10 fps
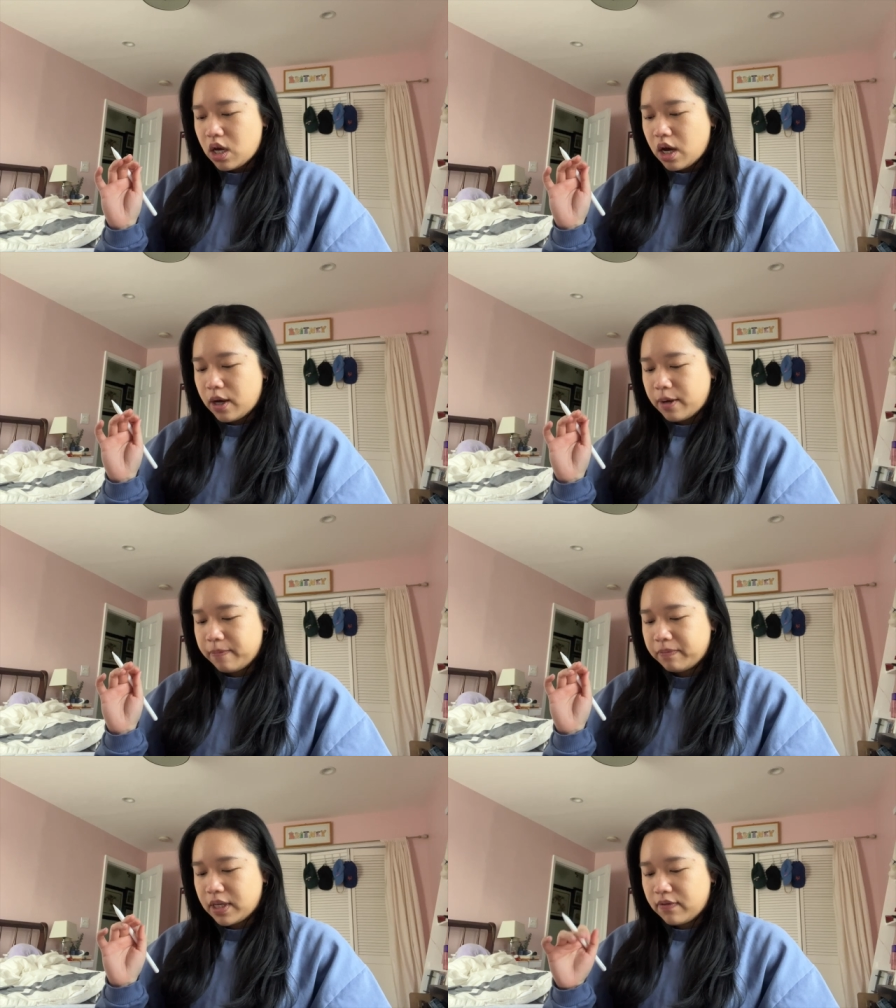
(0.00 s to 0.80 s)

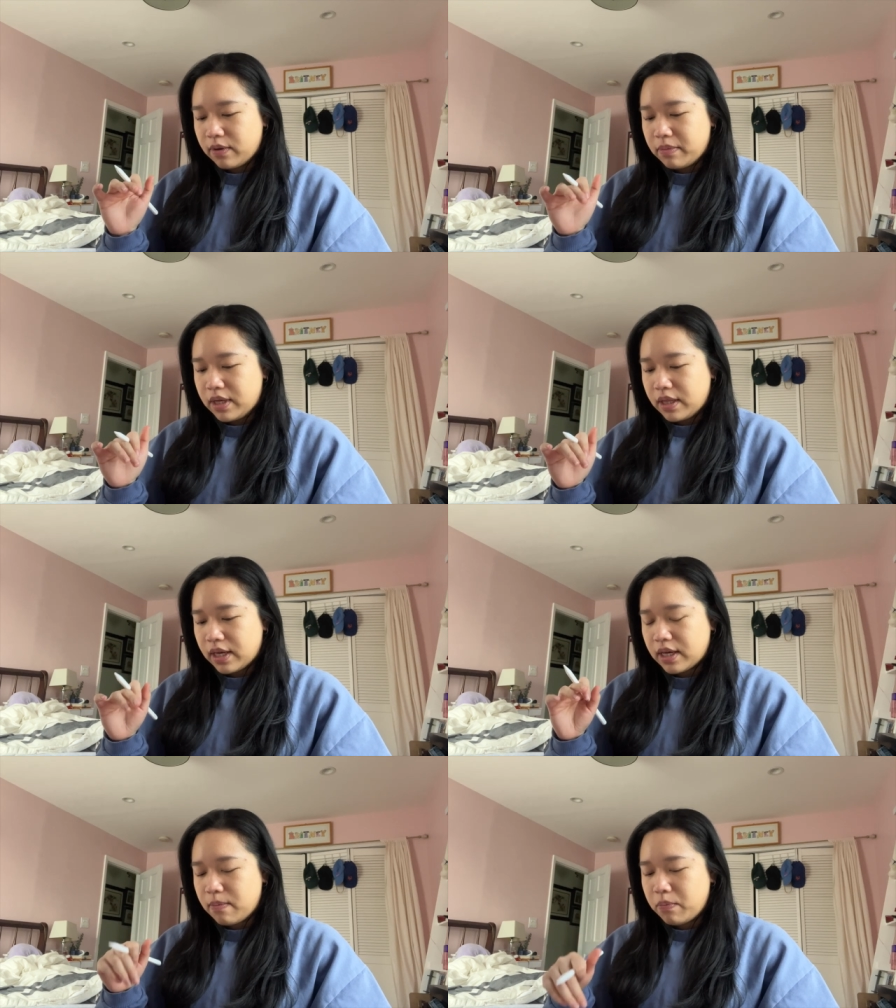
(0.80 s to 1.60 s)
um, giving me
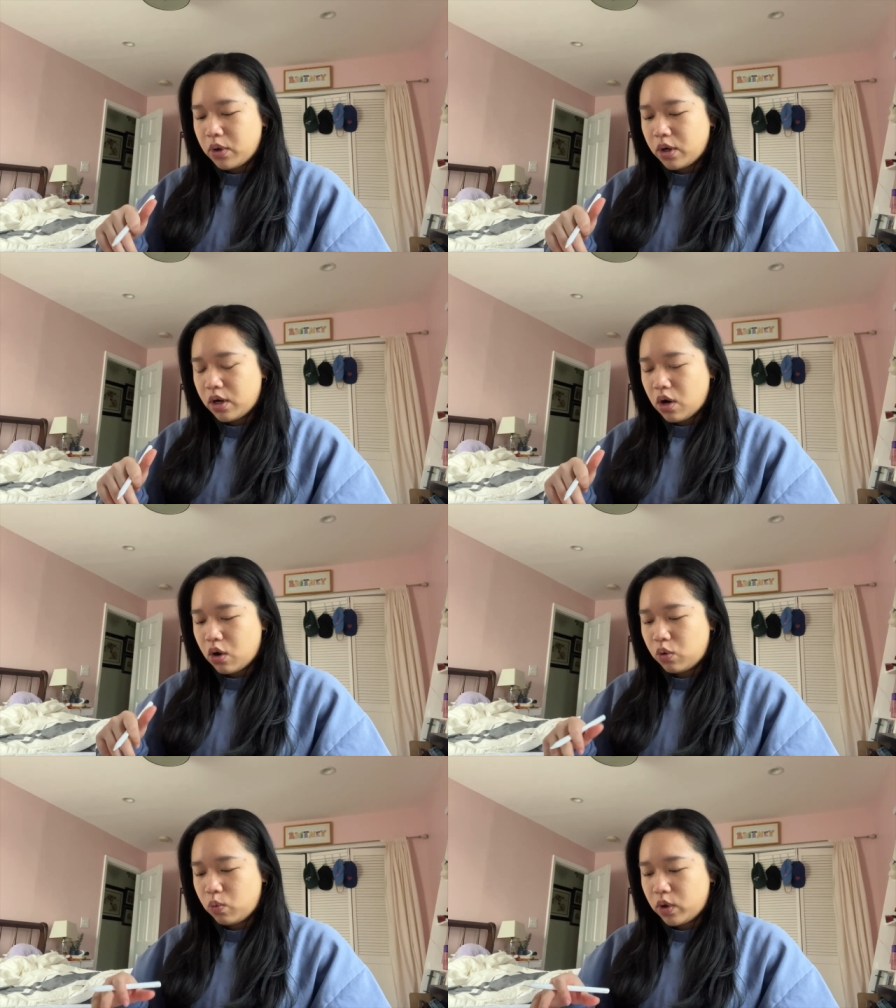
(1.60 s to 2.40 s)
like input
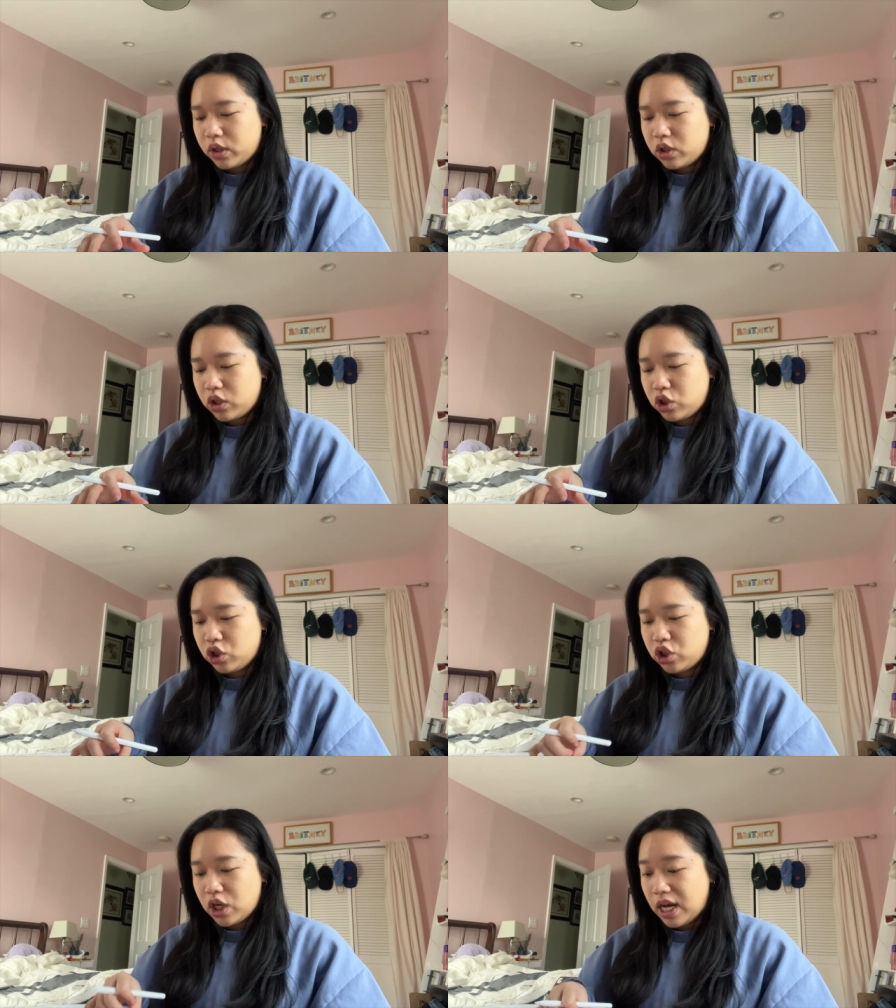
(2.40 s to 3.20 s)
on what to
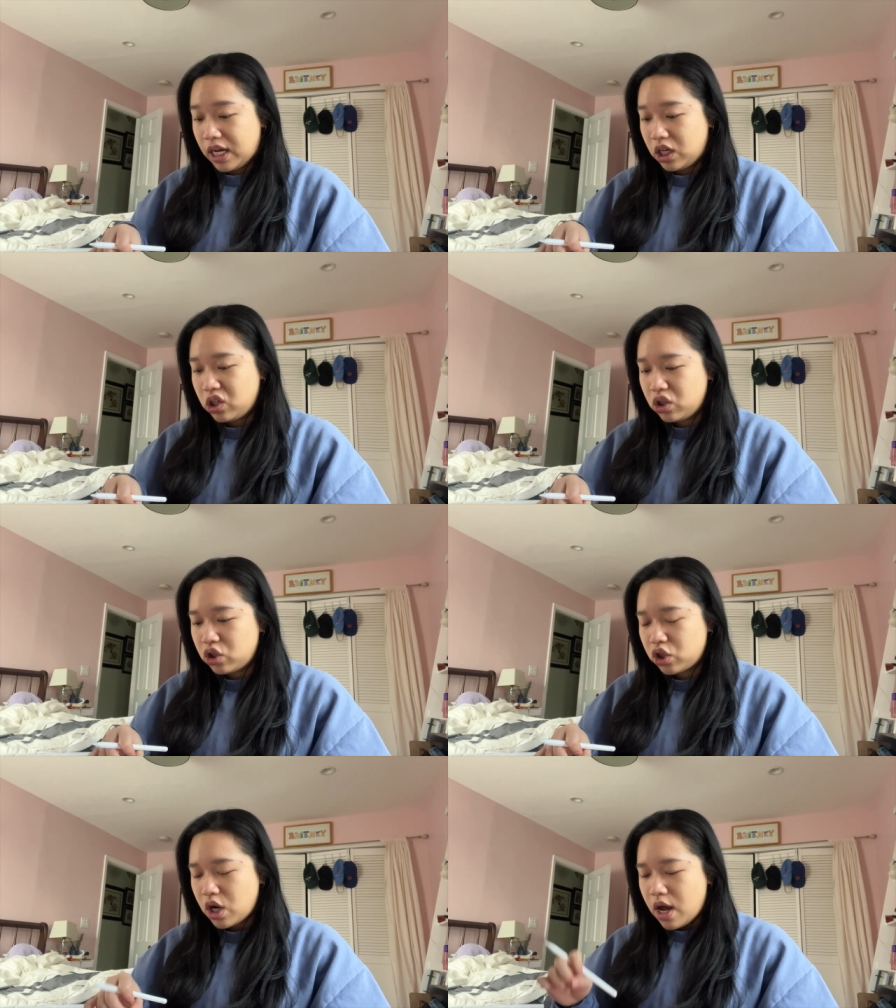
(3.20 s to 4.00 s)

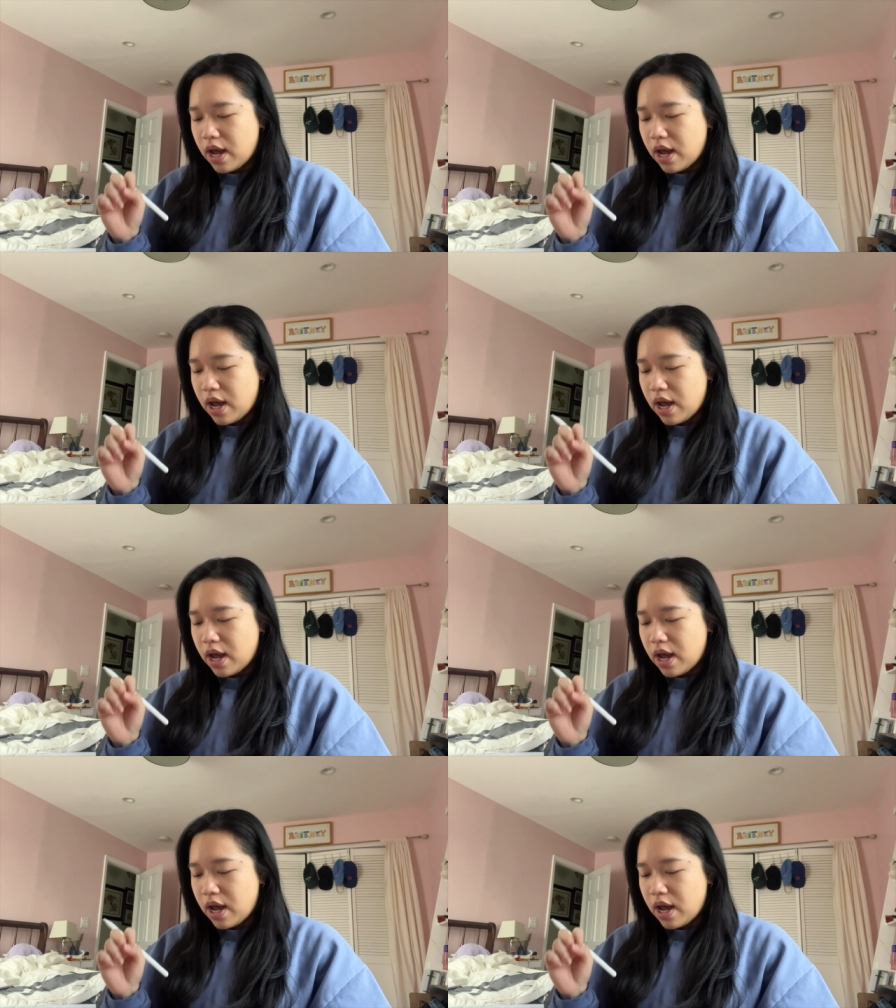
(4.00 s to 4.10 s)
change.